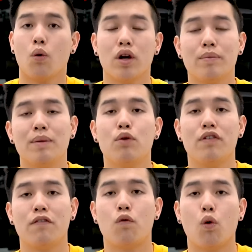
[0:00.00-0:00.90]
We're going to be
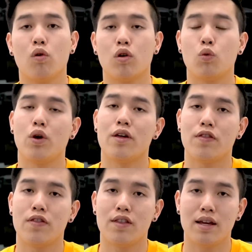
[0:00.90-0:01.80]
moving forward
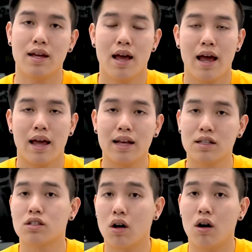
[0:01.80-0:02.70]
with the
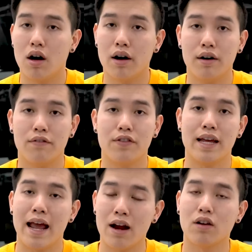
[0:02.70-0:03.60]
install of
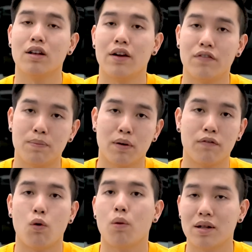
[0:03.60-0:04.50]
the Air Lift
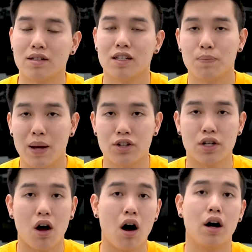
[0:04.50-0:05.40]
Performance
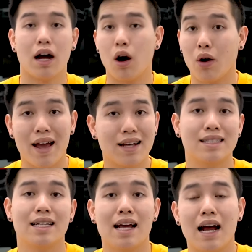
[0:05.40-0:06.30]
suspension on our
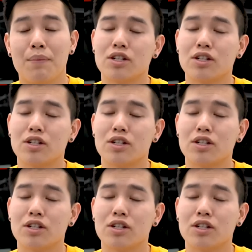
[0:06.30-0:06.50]
STI.